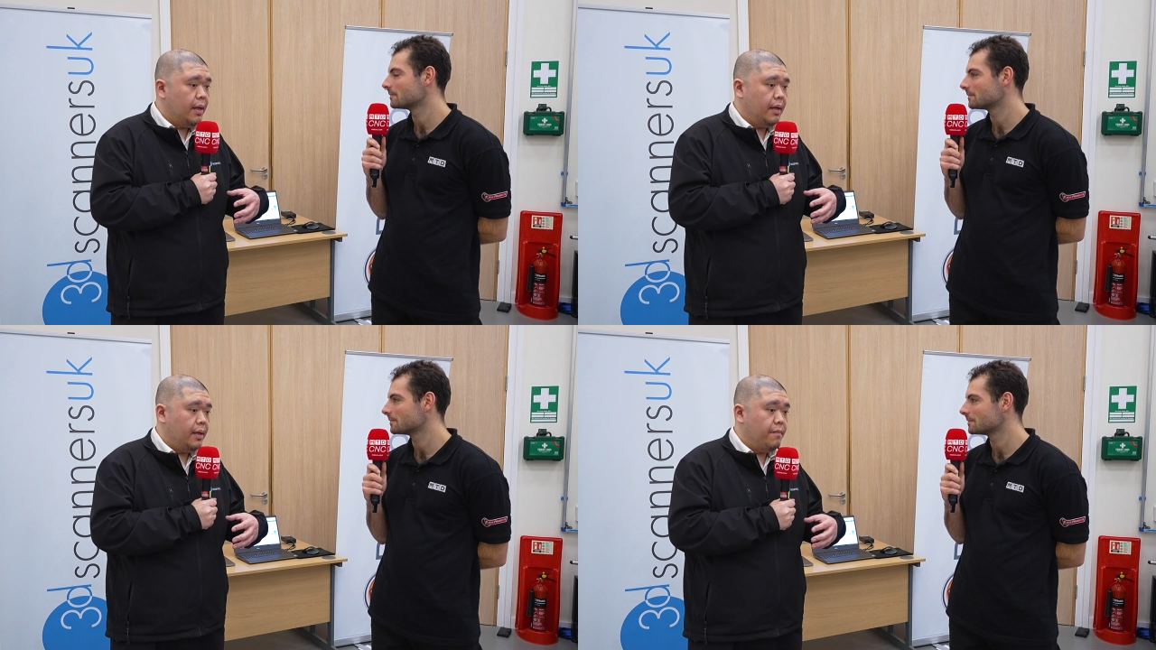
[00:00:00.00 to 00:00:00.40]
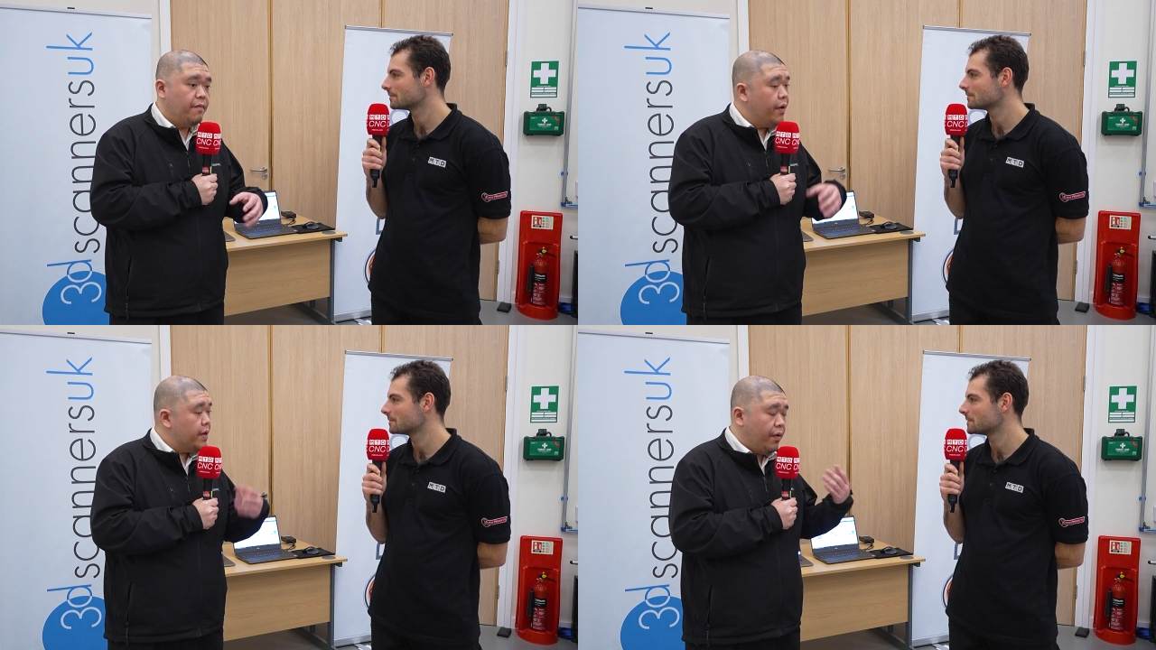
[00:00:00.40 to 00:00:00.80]

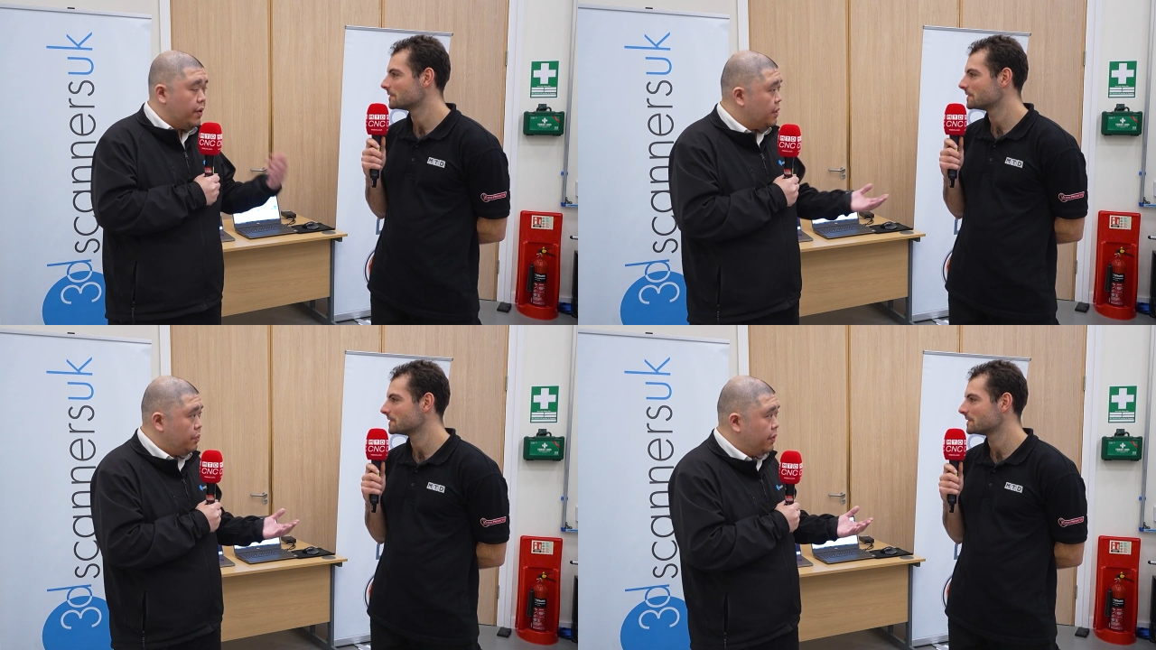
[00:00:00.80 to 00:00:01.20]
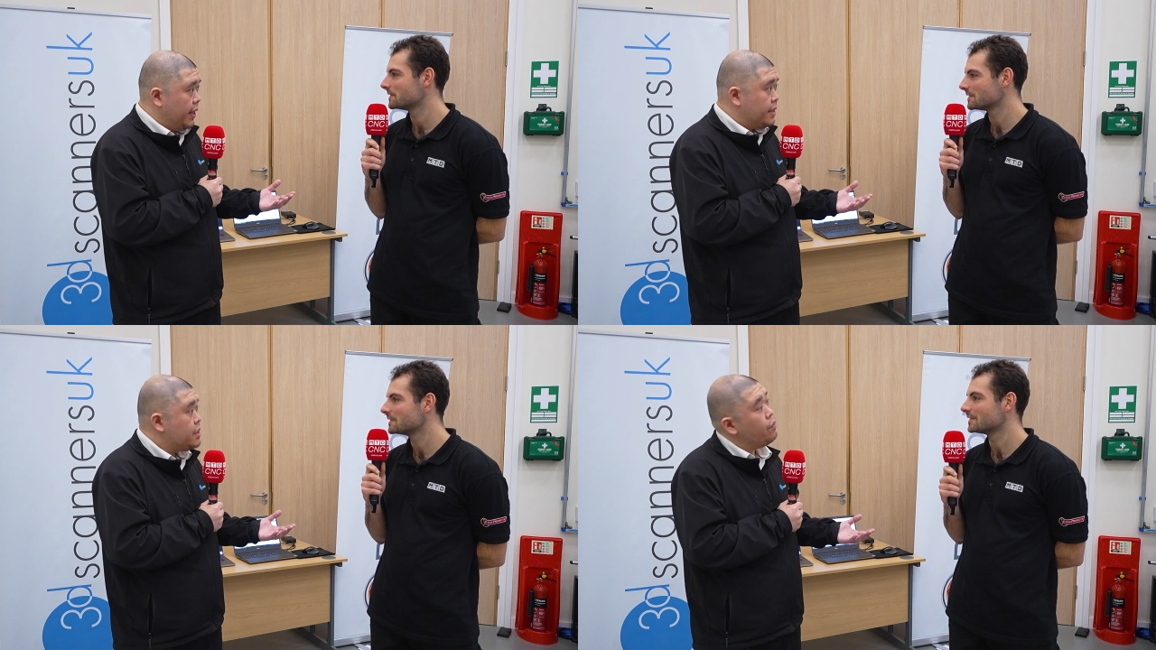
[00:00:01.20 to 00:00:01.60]
Speaker 1: um, very, very simple
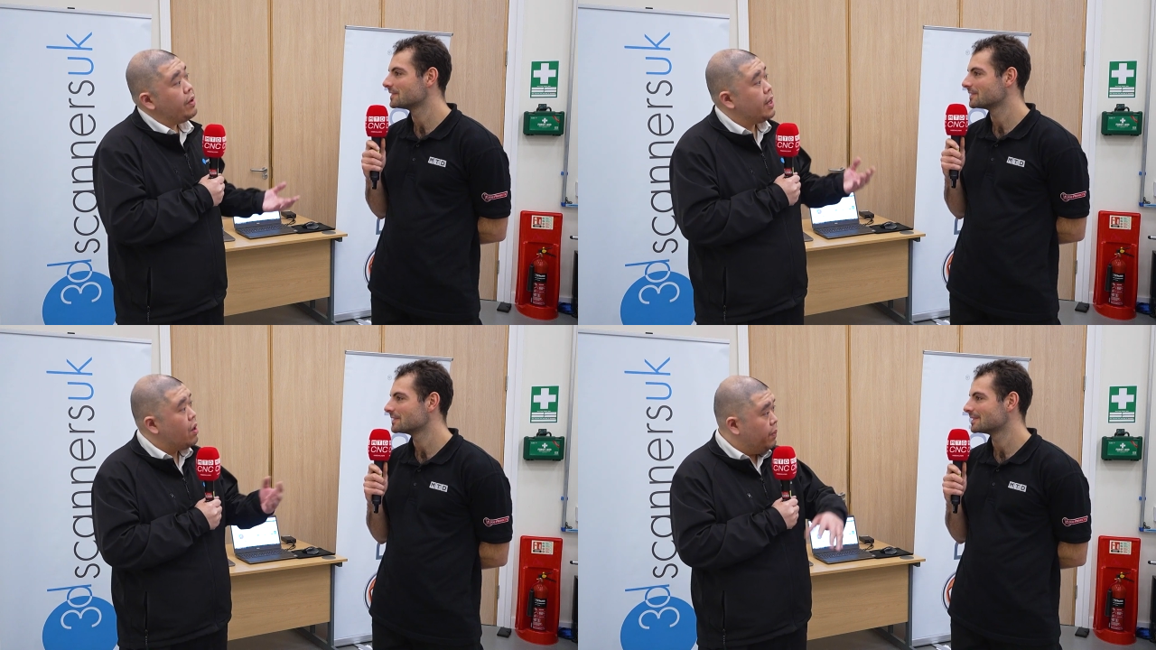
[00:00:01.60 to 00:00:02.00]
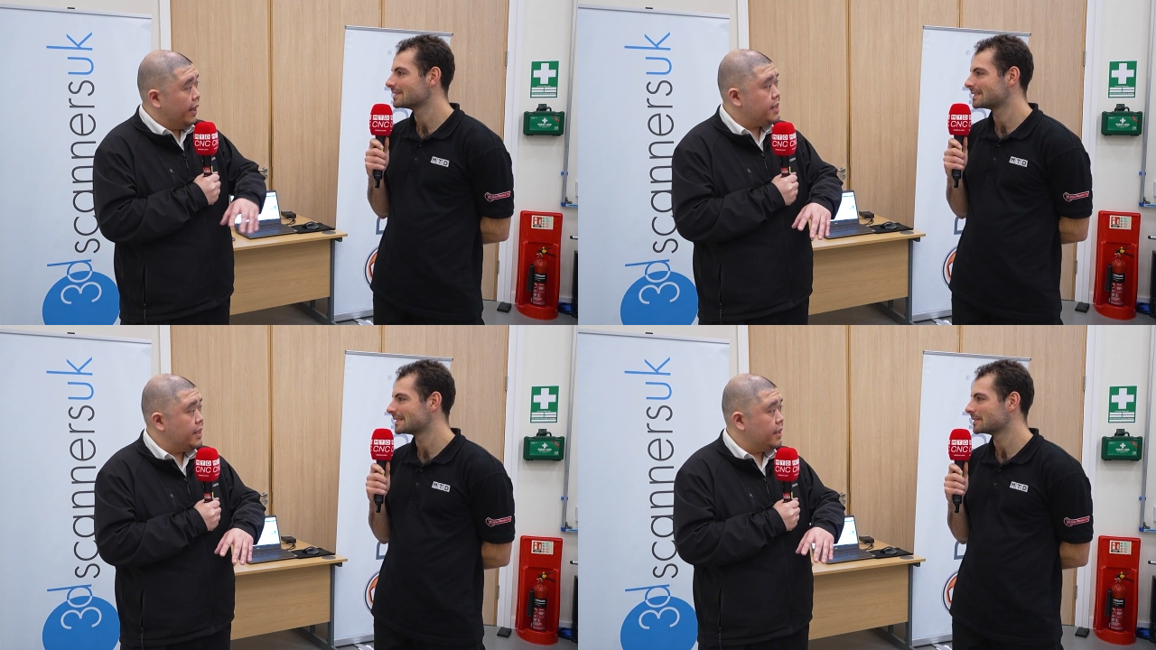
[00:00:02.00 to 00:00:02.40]
things to really
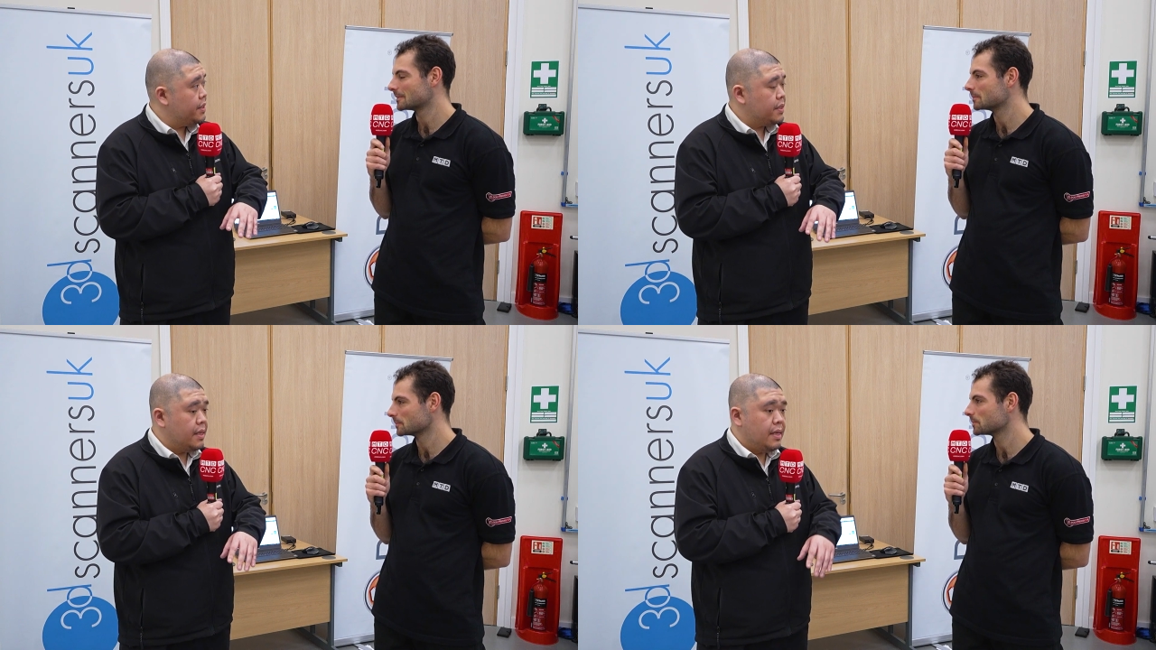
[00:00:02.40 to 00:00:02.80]
complex things.